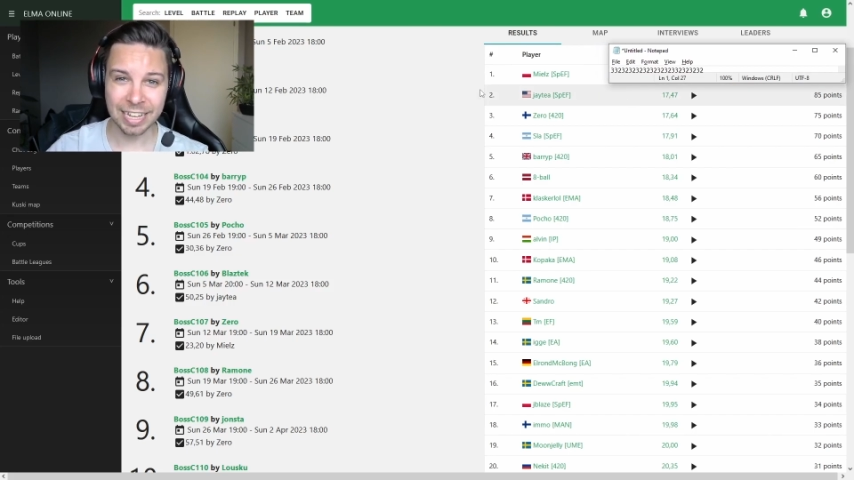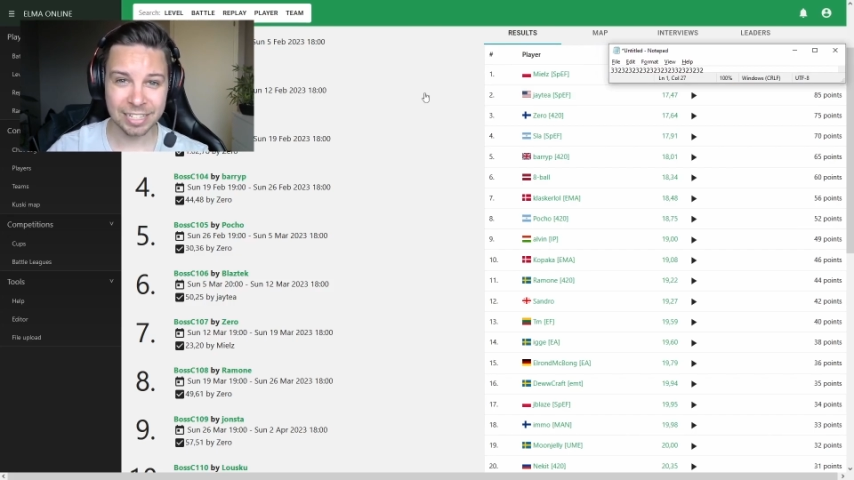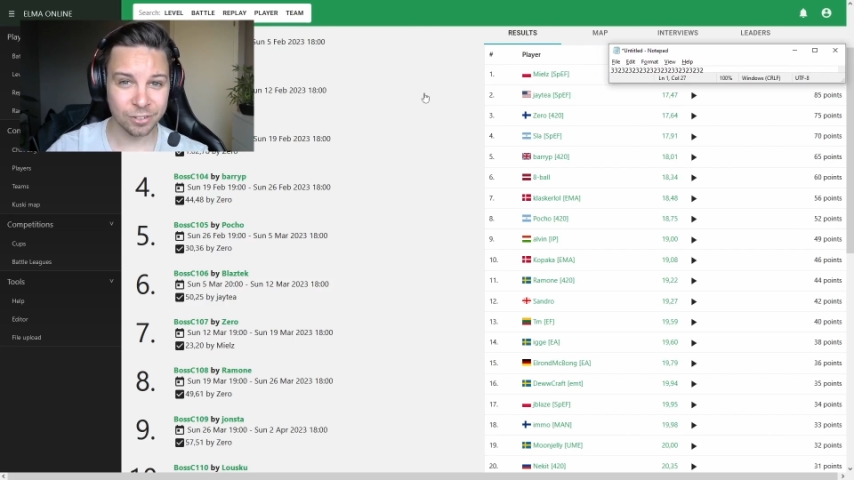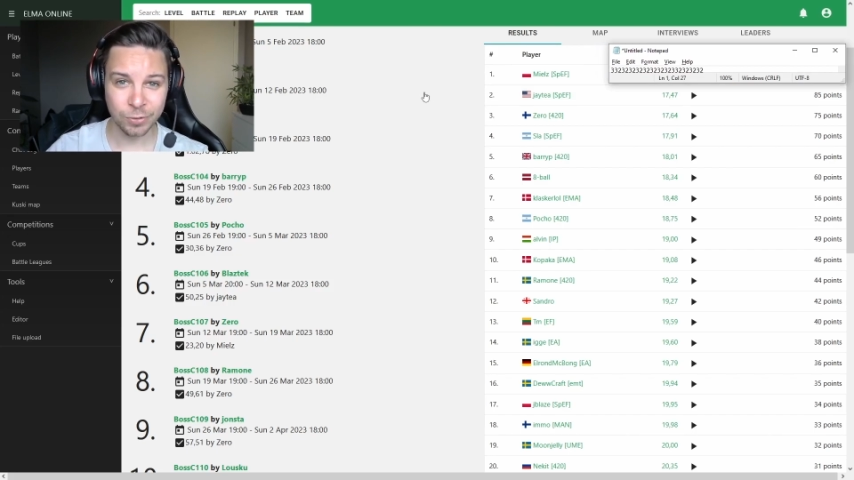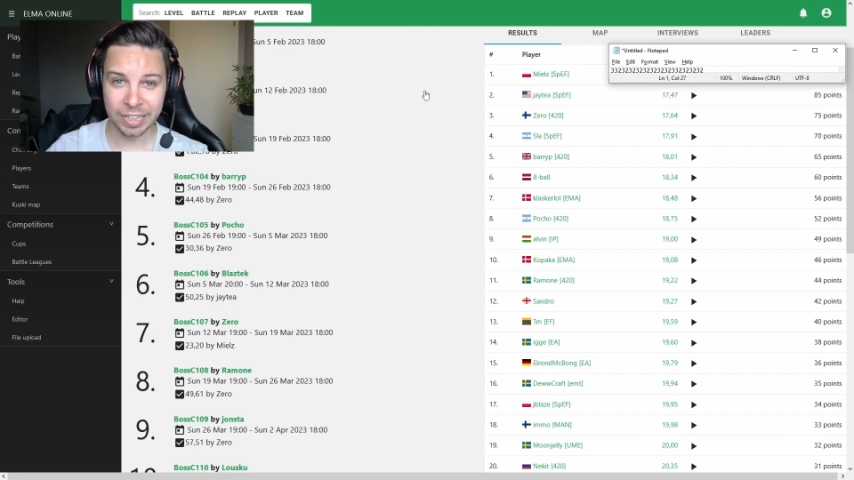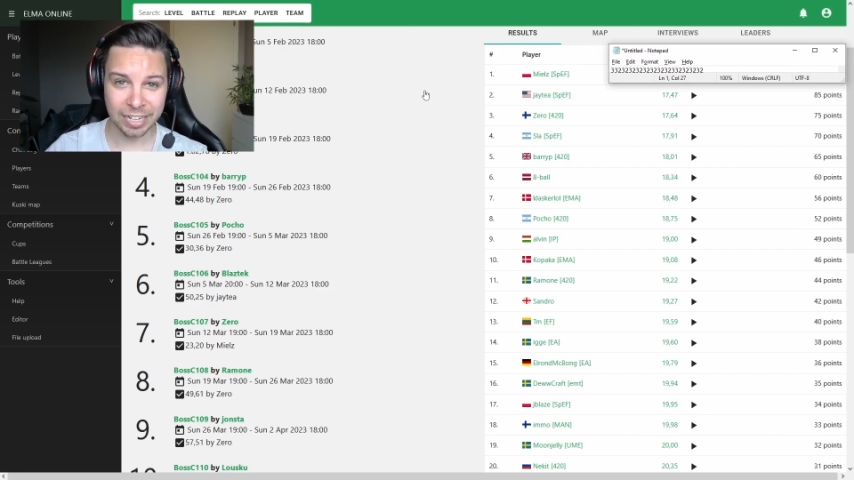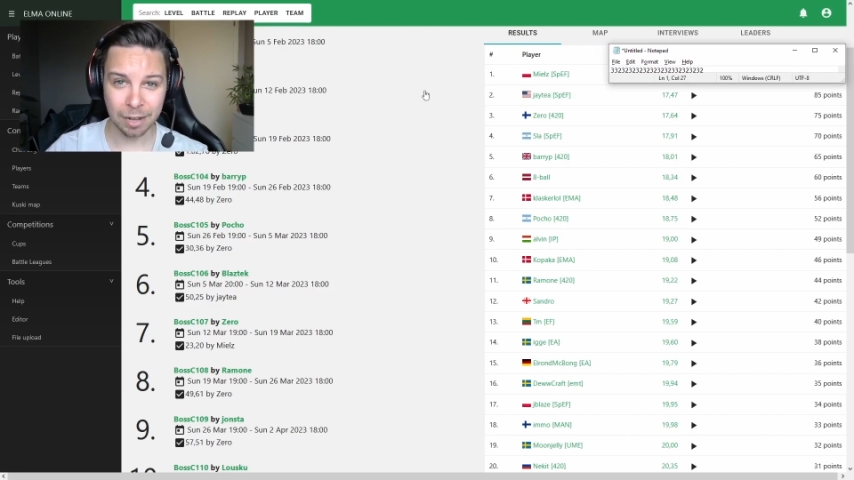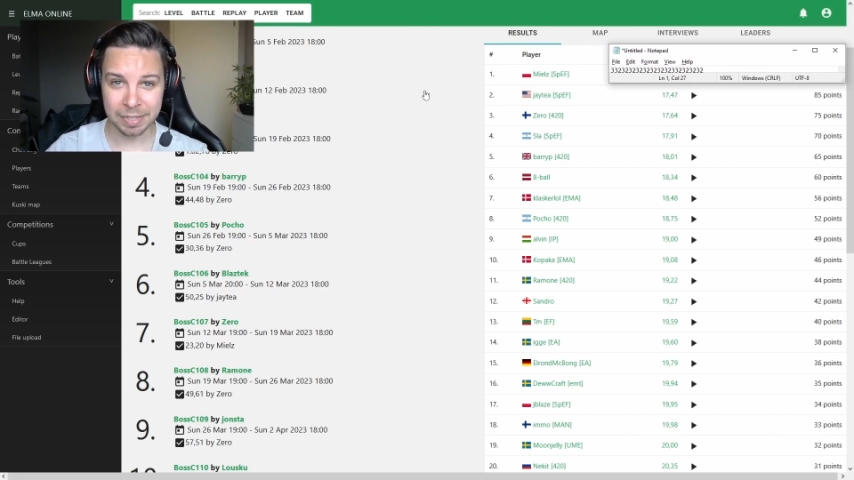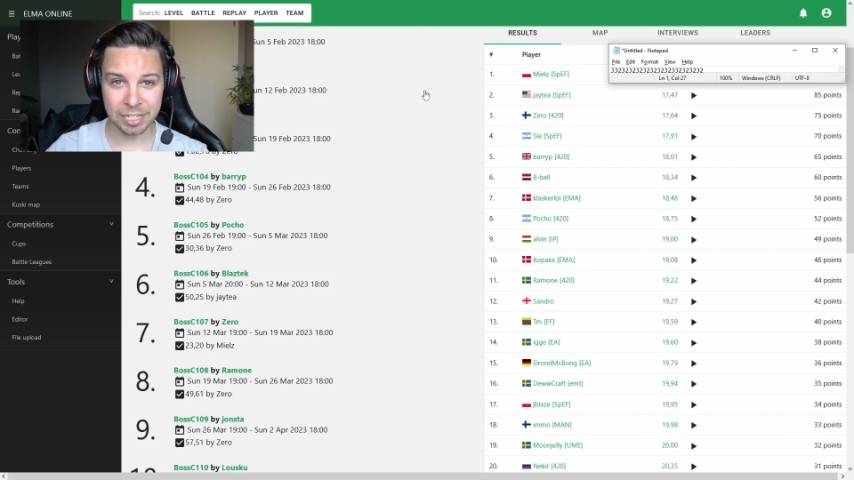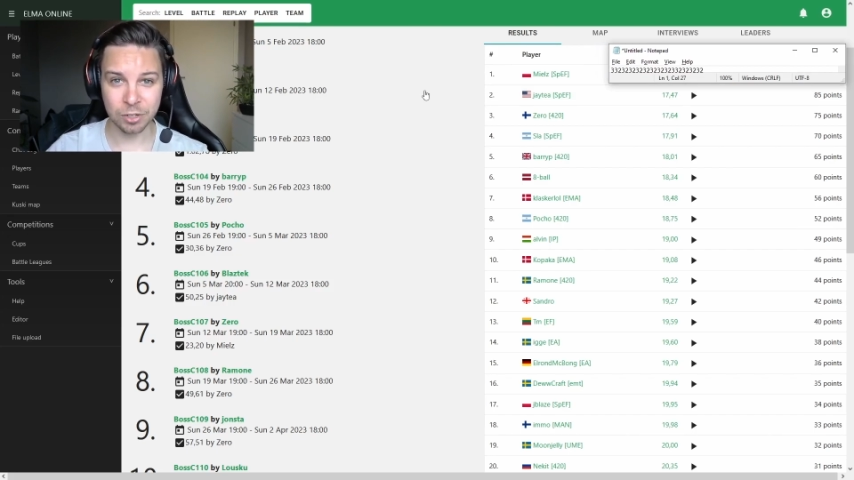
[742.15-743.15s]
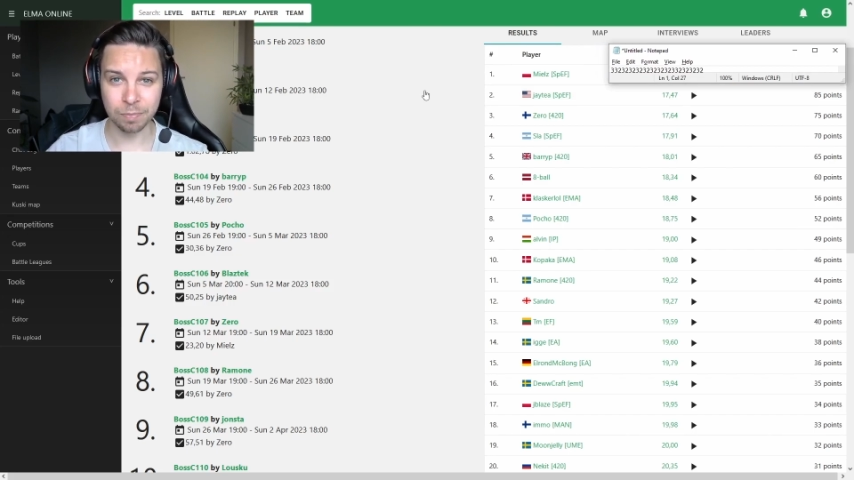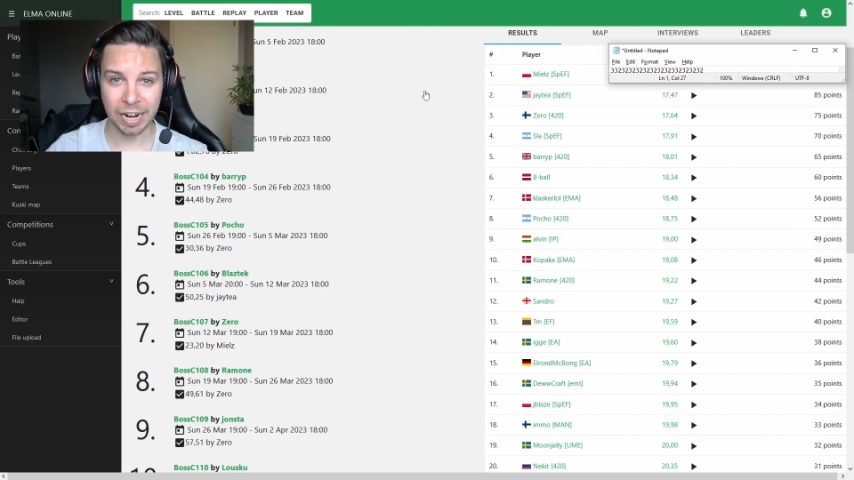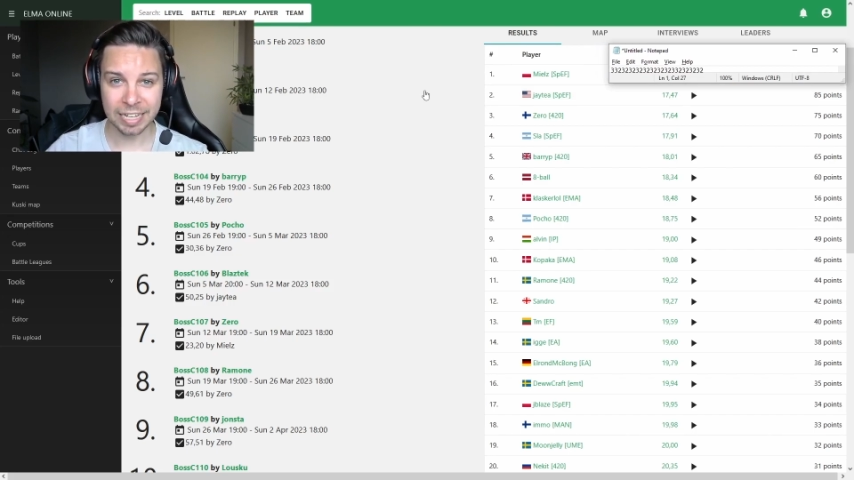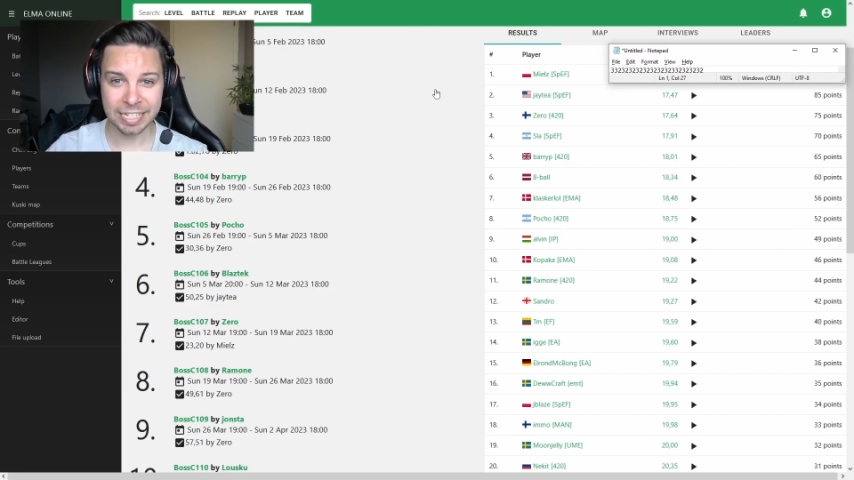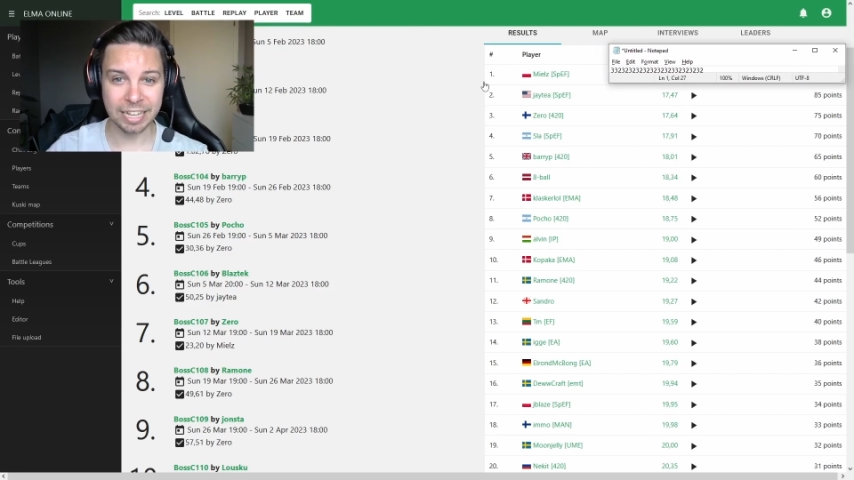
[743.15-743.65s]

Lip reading: doesn't really come as a surprise.